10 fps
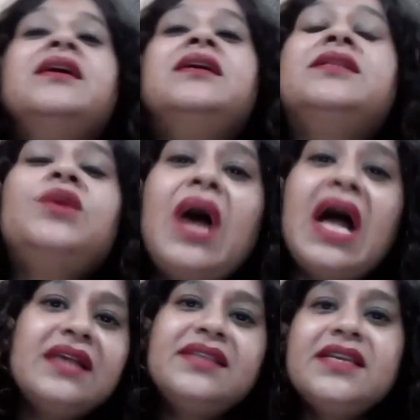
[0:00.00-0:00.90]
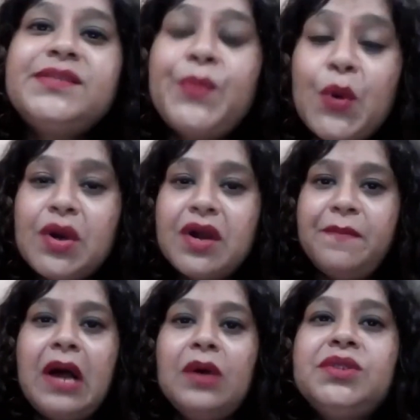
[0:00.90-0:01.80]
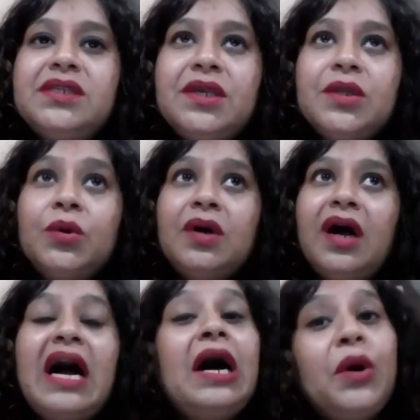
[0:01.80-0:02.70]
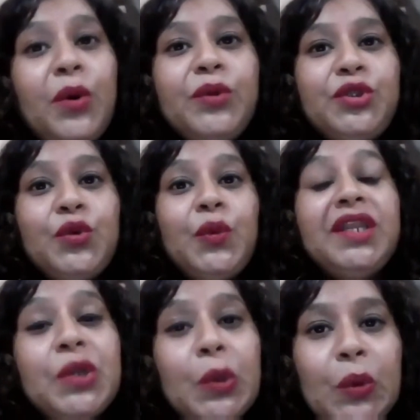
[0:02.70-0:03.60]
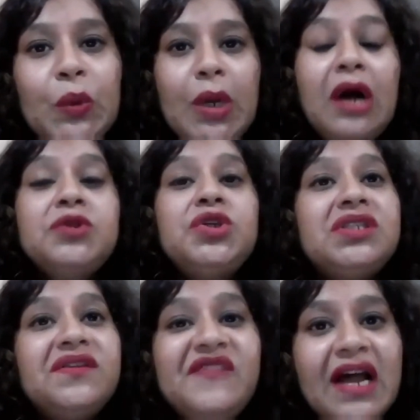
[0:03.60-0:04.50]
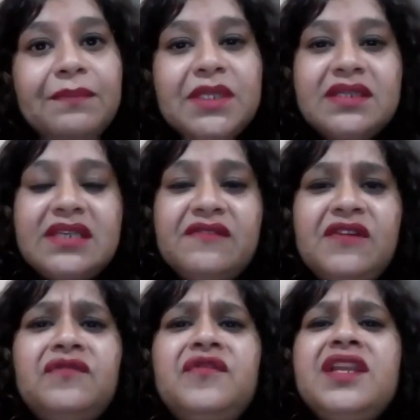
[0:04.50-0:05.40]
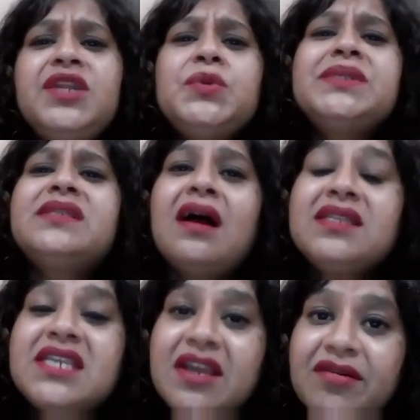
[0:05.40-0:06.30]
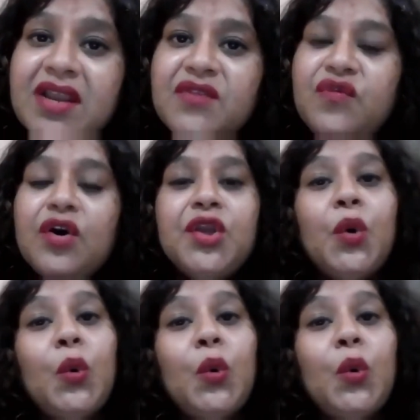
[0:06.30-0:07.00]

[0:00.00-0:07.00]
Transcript: So as I spoke about, how do we know how to develop the self-love? When you start caring for your